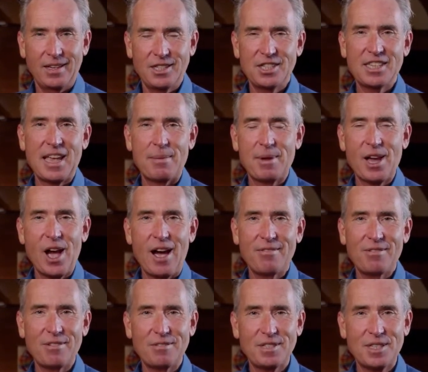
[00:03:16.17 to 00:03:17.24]
Just coming
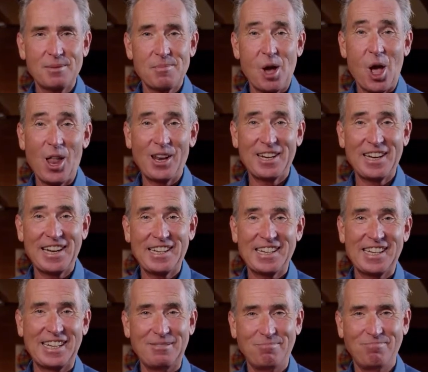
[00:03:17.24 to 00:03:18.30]
off of some holiday
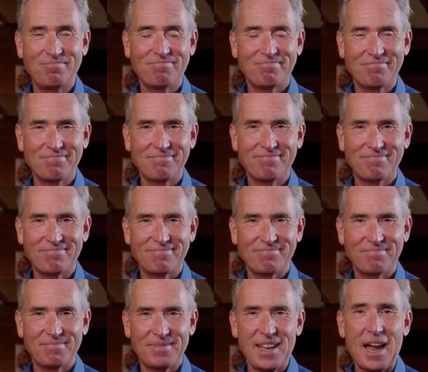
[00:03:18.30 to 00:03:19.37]
time,
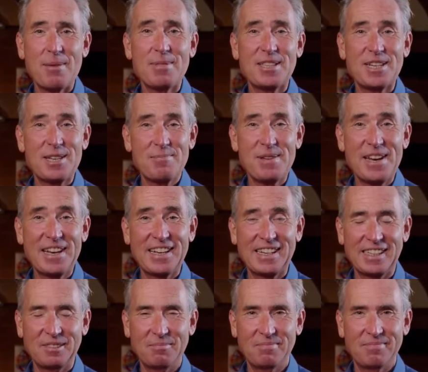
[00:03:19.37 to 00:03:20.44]
time in the
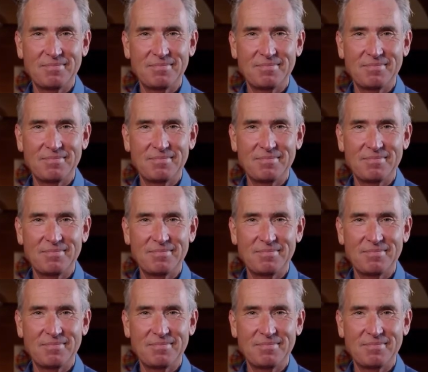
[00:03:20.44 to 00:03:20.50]
Dominican,